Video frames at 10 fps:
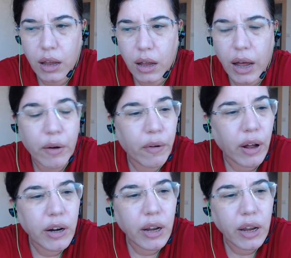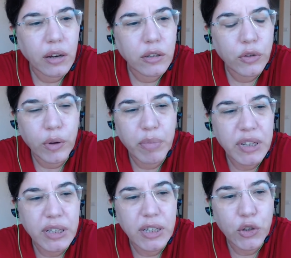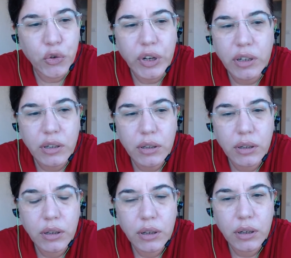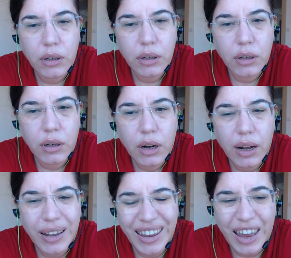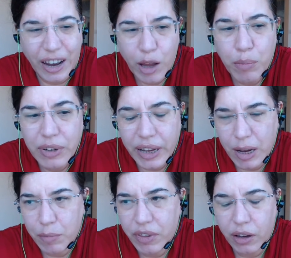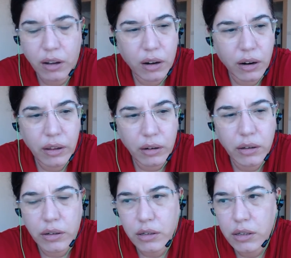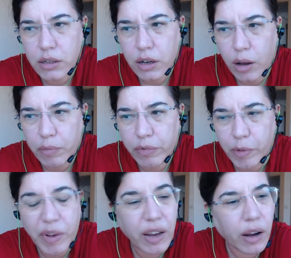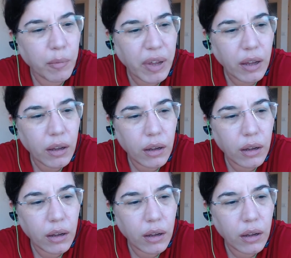I run into a busy street. Can I blame the car that couldn't stop from hitting me?